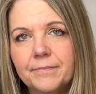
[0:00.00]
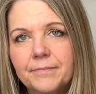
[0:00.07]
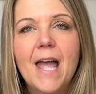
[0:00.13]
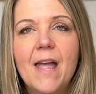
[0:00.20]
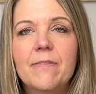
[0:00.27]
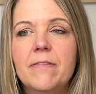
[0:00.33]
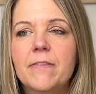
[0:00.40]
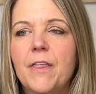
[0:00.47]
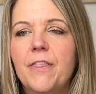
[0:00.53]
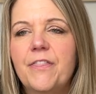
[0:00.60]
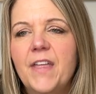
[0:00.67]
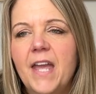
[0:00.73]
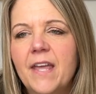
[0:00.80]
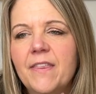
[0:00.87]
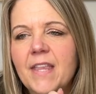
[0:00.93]
And the
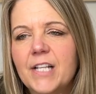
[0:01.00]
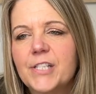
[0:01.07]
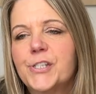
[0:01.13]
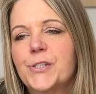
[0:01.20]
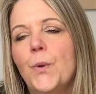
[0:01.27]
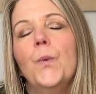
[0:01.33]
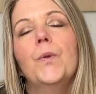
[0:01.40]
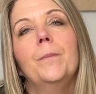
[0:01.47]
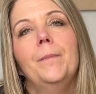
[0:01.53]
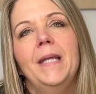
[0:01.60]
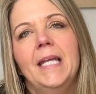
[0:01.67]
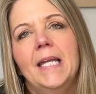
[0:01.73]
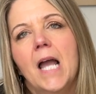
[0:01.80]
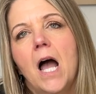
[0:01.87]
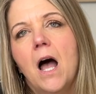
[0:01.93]
thing that sold
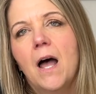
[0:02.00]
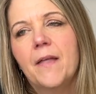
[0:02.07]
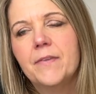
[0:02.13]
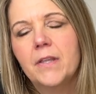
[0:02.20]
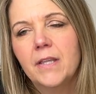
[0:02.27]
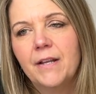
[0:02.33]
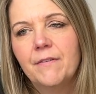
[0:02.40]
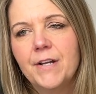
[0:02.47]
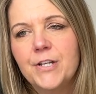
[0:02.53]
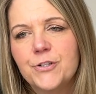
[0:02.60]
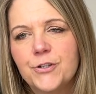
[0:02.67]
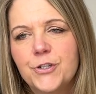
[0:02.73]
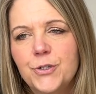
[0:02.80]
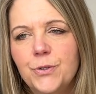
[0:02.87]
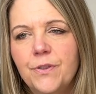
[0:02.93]
me on the
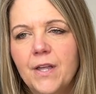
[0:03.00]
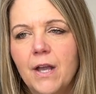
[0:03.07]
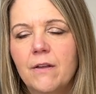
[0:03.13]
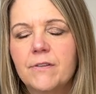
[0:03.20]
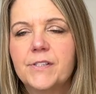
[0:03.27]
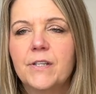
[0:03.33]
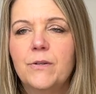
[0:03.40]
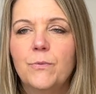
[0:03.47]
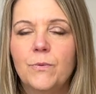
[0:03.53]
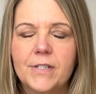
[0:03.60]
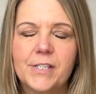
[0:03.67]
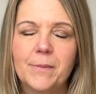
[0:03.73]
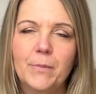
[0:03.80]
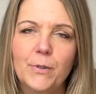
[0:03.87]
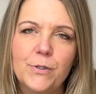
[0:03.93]
LightRanger 2000
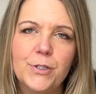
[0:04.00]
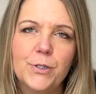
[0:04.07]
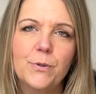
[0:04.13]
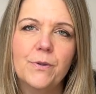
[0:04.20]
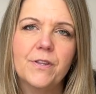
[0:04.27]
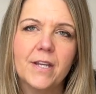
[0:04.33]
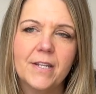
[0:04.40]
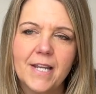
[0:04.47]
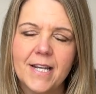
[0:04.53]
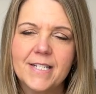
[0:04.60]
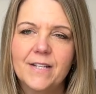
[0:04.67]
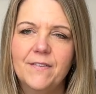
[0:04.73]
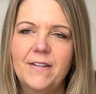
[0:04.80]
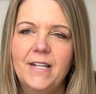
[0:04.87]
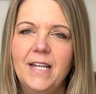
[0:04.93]
was the Bluetooth
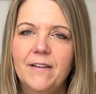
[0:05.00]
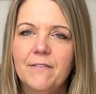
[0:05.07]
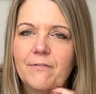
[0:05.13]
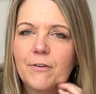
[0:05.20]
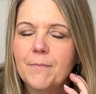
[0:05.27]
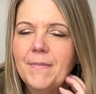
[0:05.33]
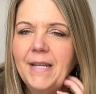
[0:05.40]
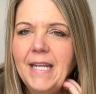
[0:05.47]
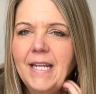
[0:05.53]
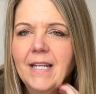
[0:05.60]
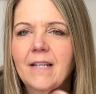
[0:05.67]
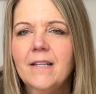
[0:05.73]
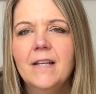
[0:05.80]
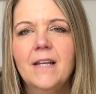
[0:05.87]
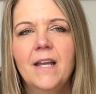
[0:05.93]
connectivity. For
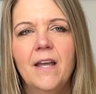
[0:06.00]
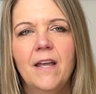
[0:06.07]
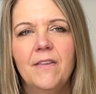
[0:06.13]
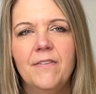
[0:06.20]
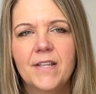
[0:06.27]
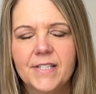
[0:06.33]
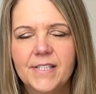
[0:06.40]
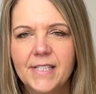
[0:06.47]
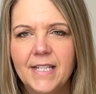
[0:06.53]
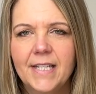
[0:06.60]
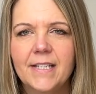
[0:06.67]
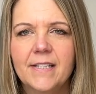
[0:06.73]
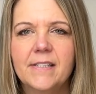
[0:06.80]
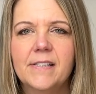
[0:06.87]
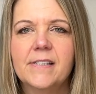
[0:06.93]
me, this
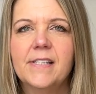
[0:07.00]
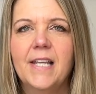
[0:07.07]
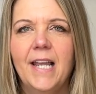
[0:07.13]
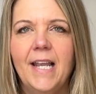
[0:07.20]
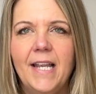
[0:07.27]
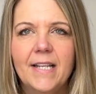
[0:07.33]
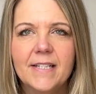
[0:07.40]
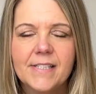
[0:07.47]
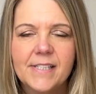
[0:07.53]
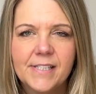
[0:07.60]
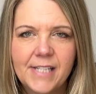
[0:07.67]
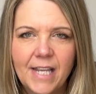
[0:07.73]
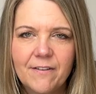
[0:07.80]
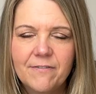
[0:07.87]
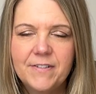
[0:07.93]
is a
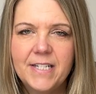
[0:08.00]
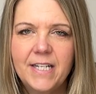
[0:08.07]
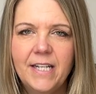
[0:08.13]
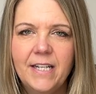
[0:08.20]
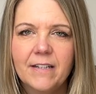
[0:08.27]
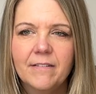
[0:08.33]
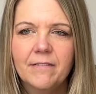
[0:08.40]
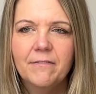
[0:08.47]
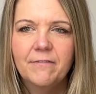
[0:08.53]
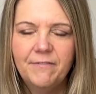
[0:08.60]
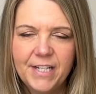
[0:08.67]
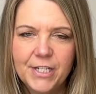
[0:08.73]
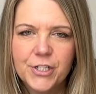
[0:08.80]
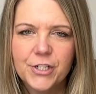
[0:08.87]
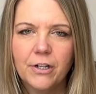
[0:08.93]
safety
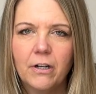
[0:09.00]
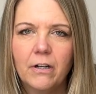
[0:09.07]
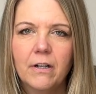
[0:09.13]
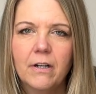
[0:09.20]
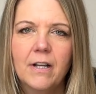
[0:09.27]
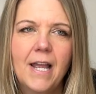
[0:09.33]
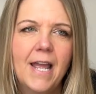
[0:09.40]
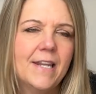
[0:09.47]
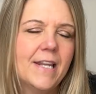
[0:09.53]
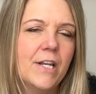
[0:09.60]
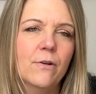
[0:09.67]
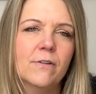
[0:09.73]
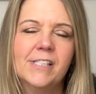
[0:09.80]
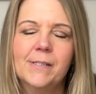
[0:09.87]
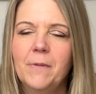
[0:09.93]
feature. And I
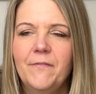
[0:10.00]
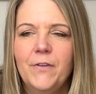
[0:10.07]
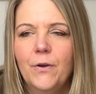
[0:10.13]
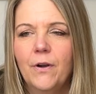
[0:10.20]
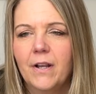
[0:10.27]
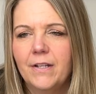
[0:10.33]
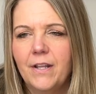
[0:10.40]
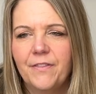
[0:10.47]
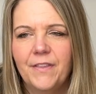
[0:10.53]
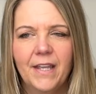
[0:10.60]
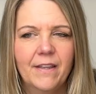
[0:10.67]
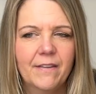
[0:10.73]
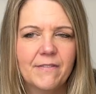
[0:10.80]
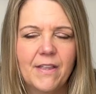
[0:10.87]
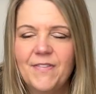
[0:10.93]
know some of you are going to
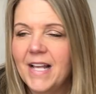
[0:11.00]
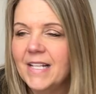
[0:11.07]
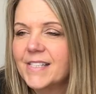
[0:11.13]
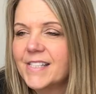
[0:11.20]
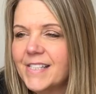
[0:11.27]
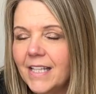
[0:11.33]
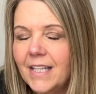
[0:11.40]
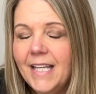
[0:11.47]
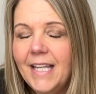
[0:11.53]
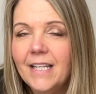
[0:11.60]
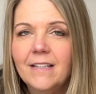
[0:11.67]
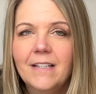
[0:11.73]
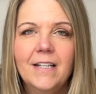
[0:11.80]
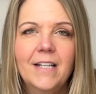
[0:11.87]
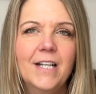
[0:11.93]
think that that's
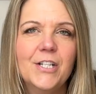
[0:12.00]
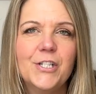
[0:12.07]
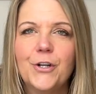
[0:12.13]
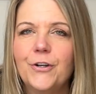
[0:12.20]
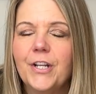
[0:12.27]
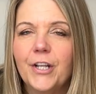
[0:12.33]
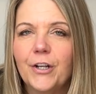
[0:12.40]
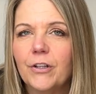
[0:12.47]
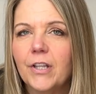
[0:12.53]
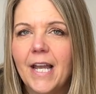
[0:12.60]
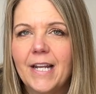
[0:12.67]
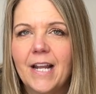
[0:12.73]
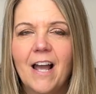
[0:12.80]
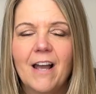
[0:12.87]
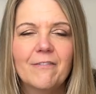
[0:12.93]
silly, turning your
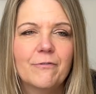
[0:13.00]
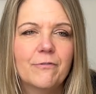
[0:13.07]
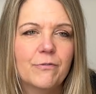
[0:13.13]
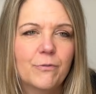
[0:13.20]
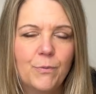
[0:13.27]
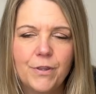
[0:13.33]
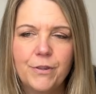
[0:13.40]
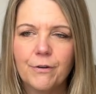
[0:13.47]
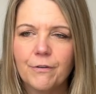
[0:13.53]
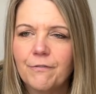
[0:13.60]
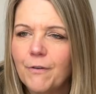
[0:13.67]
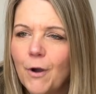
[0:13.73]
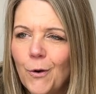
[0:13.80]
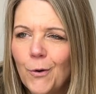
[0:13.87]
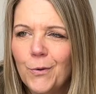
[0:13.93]
light off with your
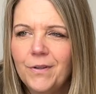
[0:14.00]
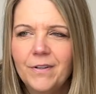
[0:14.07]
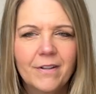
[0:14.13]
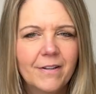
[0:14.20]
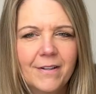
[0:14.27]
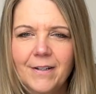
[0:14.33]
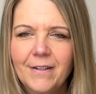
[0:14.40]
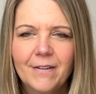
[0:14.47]
phone.